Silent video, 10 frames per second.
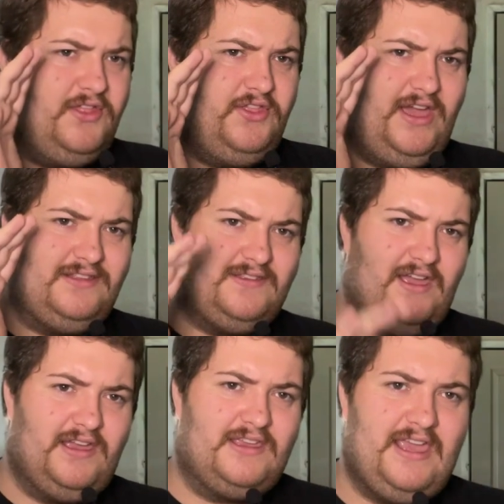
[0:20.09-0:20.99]
that
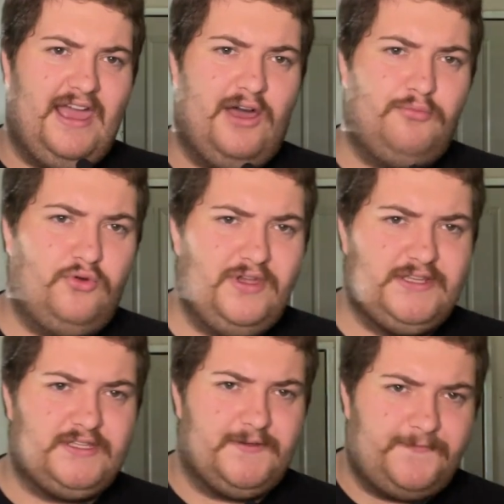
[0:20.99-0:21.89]

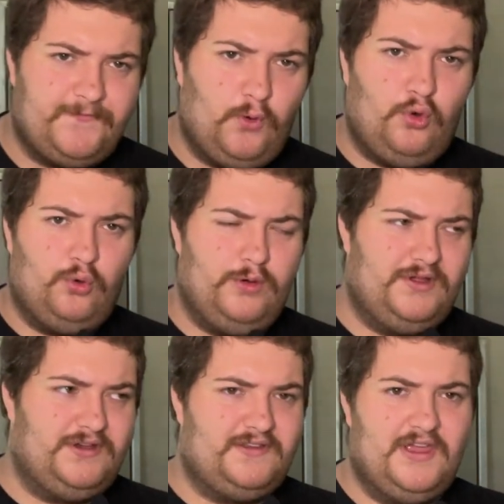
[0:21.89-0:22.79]
Cowboys
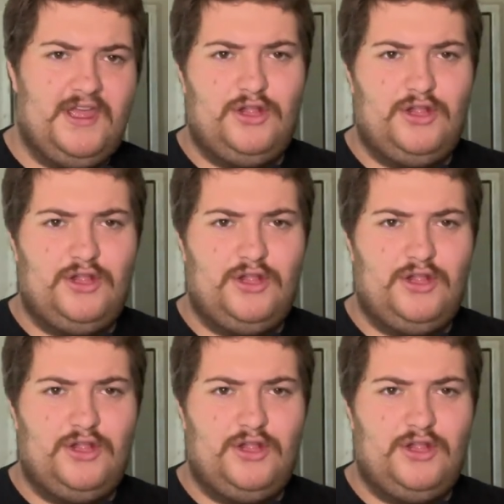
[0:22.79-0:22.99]
forward